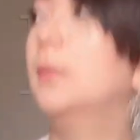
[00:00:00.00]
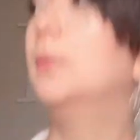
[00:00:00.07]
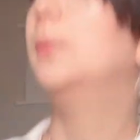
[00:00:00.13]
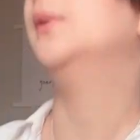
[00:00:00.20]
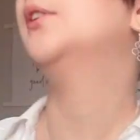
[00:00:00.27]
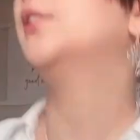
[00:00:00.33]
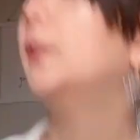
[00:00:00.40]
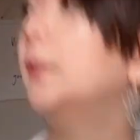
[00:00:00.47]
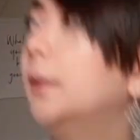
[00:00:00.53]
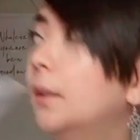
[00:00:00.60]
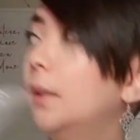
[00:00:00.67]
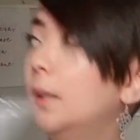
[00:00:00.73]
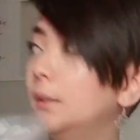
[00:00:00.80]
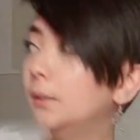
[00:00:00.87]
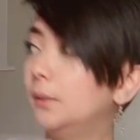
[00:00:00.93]
which I
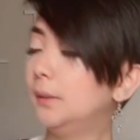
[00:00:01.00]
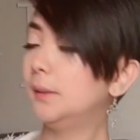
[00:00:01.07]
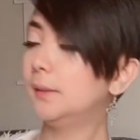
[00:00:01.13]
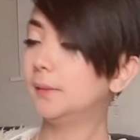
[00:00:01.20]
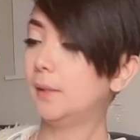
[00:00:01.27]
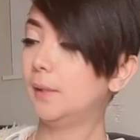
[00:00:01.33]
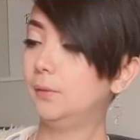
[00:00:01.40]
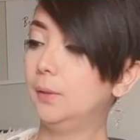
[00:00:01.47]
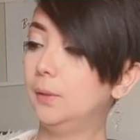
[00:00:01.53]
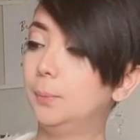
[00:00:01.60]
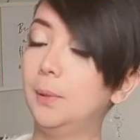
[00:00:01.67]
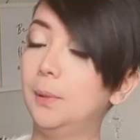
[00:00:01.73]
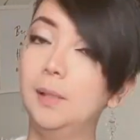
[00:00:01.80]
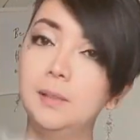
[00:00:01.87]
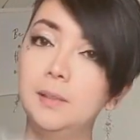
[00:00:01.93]
got on a discounted
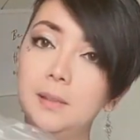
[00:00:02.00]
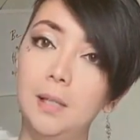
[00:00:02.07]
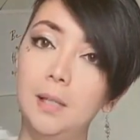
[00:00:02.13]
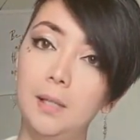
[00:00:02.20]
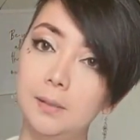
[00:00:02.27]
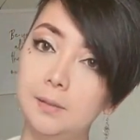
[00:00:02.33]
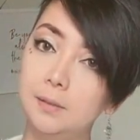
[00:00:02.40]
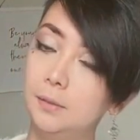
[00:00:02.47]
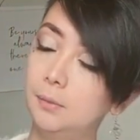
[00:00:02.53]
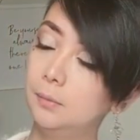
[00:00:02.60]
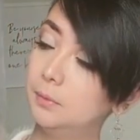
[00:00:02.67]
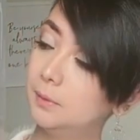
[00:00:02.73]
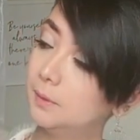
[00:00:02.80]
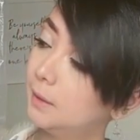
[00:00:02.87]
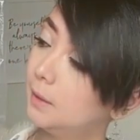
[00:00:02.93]
price. Yeah, as you
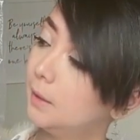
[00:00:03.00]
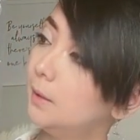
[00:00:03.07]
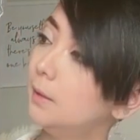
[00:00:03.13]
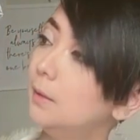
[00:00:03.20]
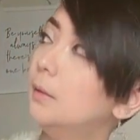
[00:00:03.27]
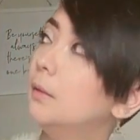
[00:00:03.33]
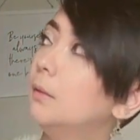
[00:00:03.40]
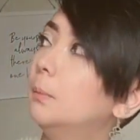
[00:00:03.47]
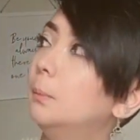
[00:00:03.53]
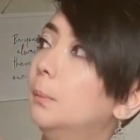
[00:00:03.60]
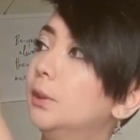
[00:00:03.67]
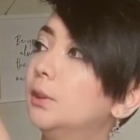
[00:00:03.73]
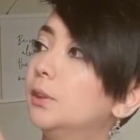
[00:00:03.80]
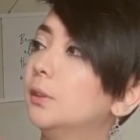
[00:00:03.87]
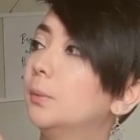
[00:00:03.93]
see,
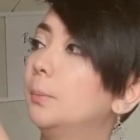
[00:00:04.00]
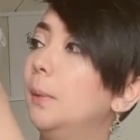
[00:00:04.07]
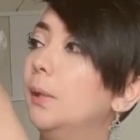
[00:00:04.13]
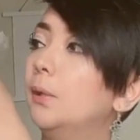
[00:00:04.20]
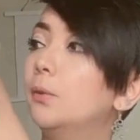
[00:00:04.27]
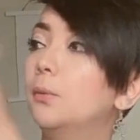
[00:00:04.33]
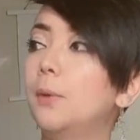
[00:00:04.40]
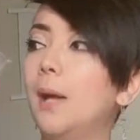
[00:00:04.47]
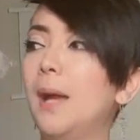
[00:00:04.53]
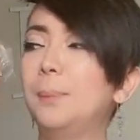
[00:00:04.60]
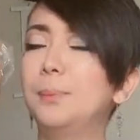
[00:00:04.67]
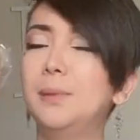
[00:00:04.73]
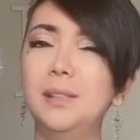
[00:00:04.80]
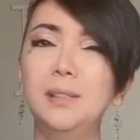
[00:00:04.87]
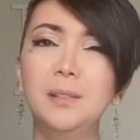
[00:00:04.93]
much better
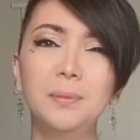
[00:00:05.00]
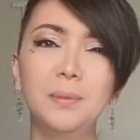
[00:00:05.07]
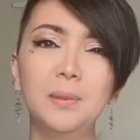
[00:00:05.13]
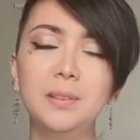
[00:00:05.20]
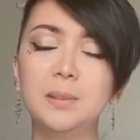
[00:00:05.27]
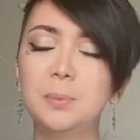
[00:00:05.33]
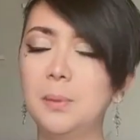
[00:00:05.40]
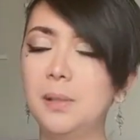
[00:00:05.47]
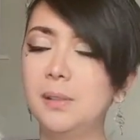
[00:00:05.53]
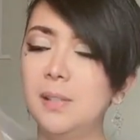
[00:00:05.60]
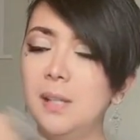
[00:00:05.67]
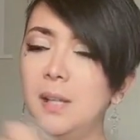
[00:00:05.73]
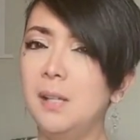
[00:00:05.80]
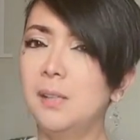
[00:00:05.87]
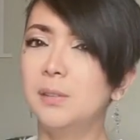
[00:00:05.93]
wrap than the first one,
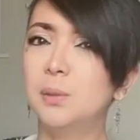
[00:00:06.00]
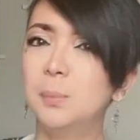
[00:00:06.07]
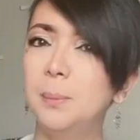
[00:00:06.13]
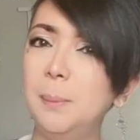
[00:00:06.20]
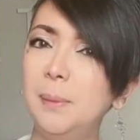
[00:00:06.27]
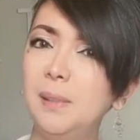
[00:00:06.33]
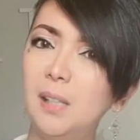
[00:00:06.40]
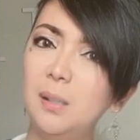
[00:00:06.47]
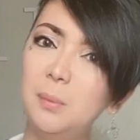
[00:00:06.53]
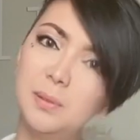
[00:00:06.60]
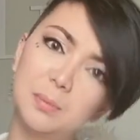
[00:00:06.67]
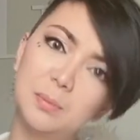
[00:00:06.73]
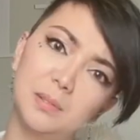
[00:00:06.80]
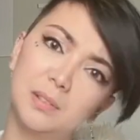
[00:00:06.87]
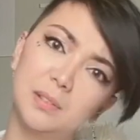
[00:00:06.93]
so maybe that
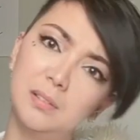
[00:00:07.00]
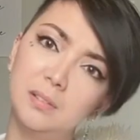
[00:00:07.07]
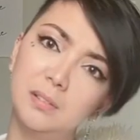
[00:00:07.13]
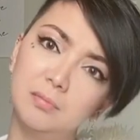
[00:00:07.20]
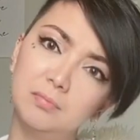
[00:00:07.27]
was returned.